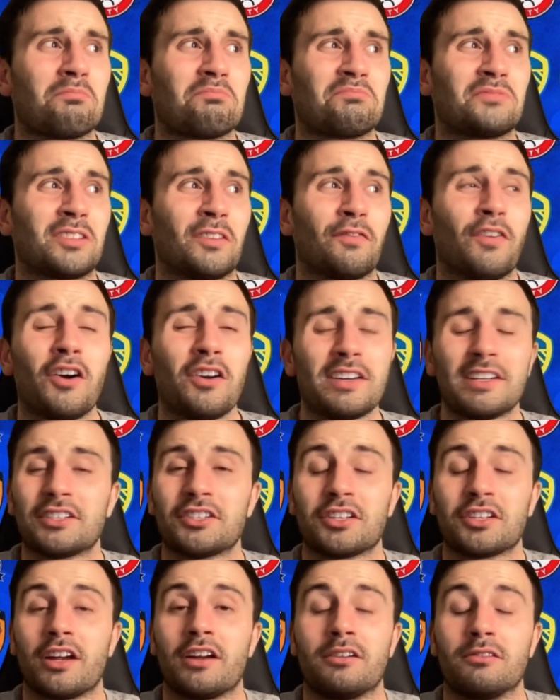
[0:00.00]
to finally
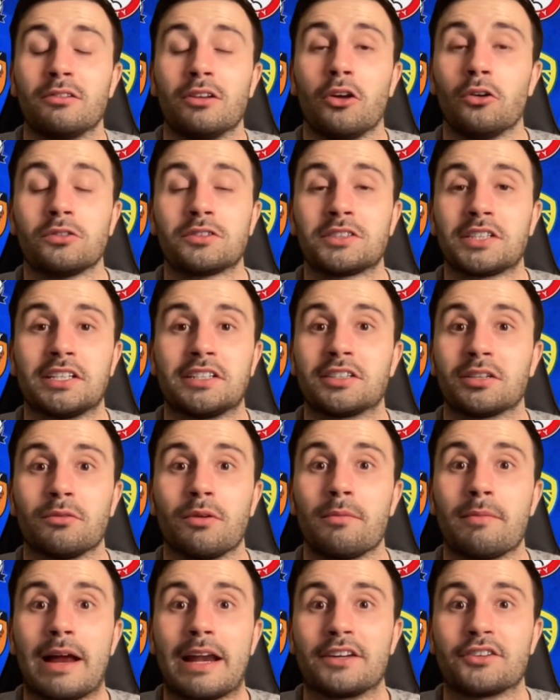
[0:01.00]
show loyalty to a
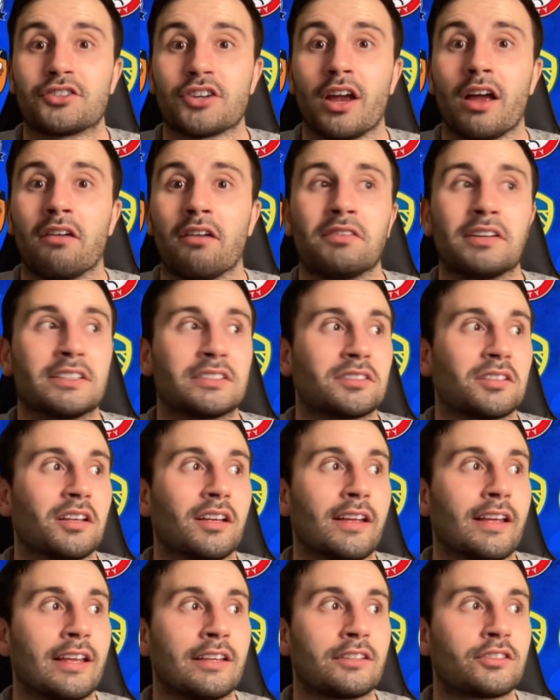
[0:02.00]
manager
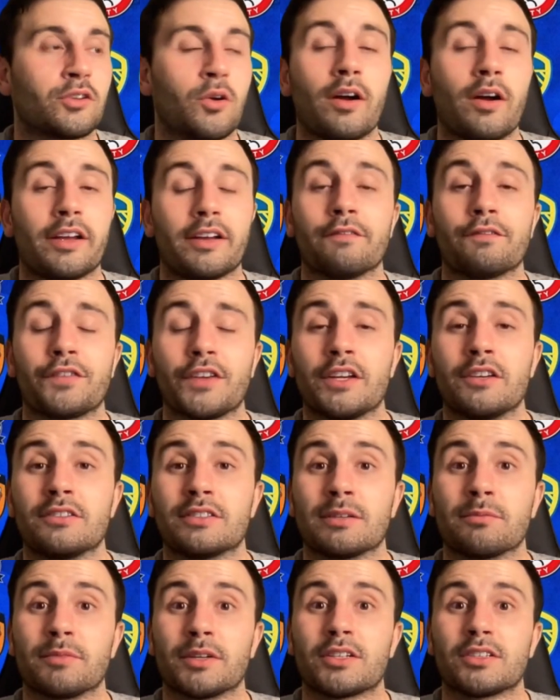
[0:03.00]
is quite
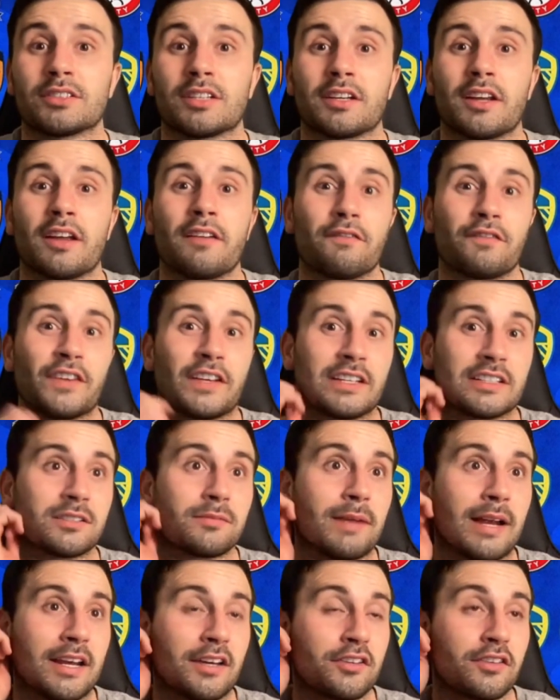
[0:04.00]
confusing, because I don't think it's a
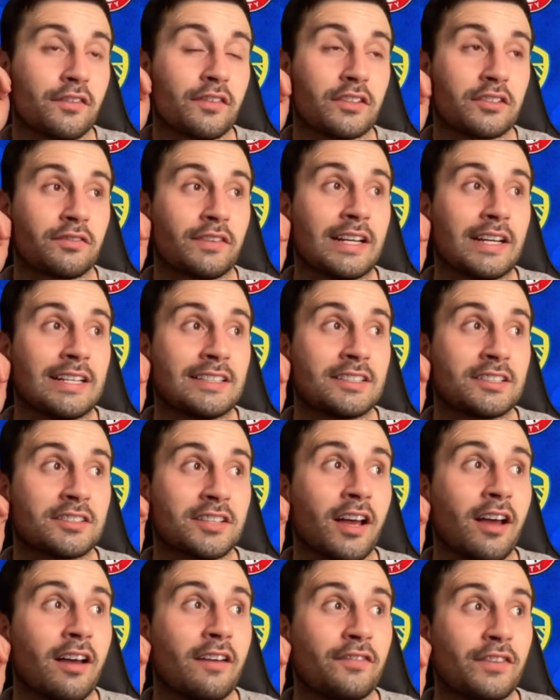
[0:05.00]
manager that's really
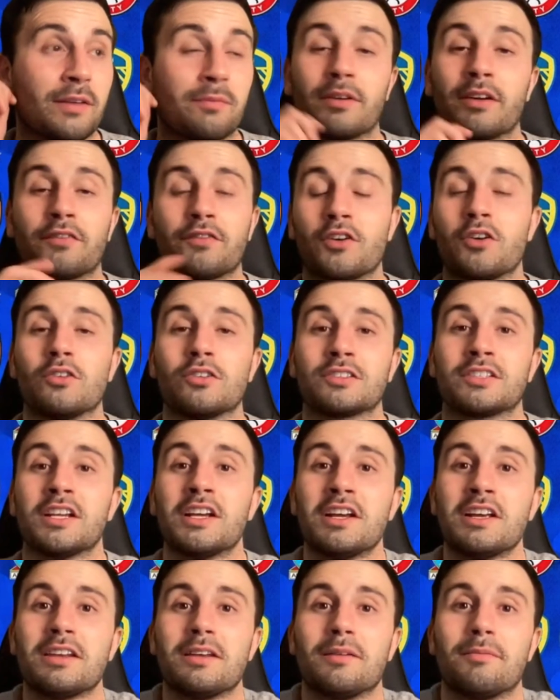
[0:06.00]
deserved it. But of course,
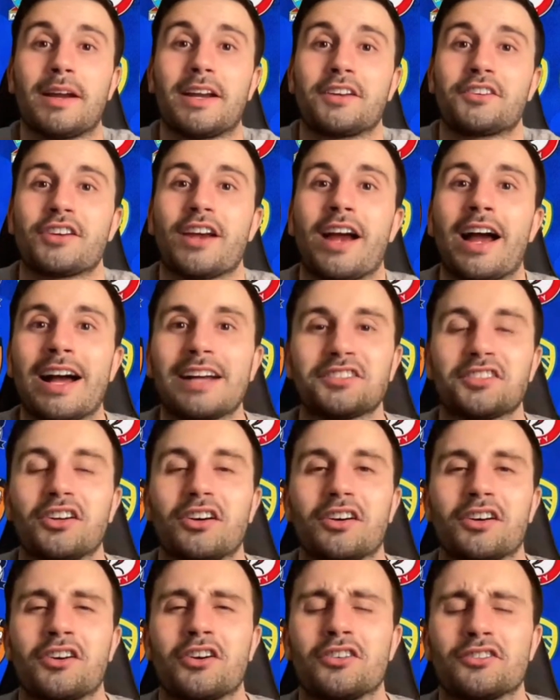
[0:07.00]
the manager has
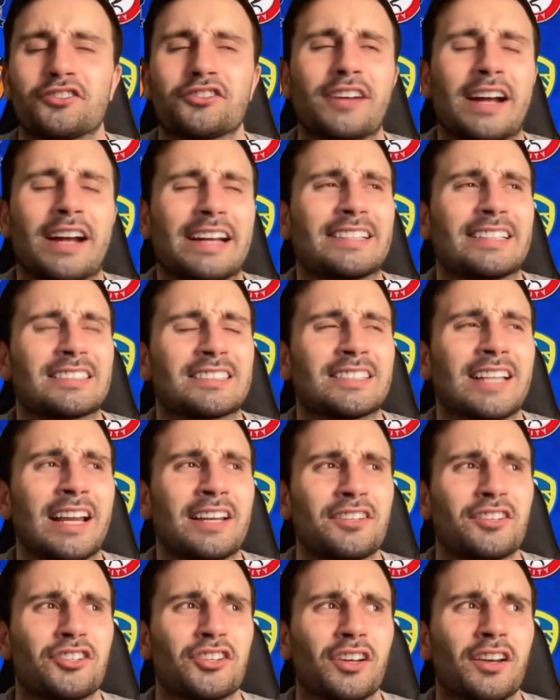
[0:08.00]
got a contract
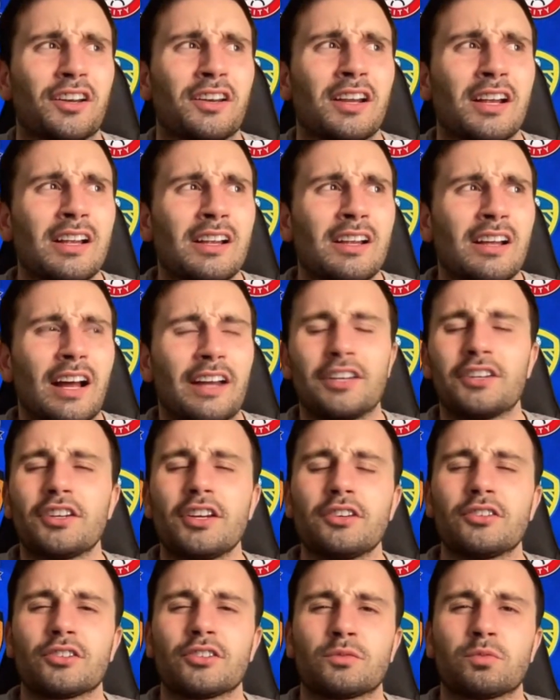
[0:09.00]
extension. And you do just